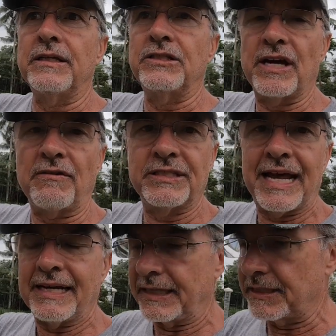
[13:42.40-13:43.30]

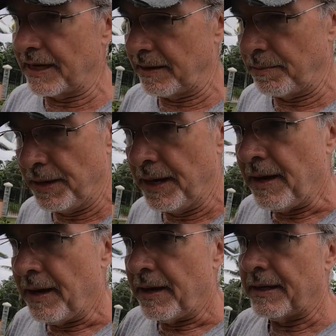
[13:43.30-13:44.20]
self-standing tub
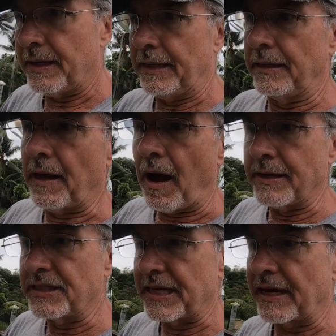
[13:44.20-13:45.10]

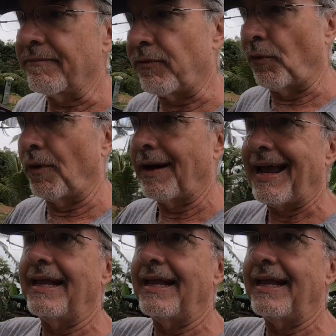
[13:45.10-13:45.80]
on the 2nd floor,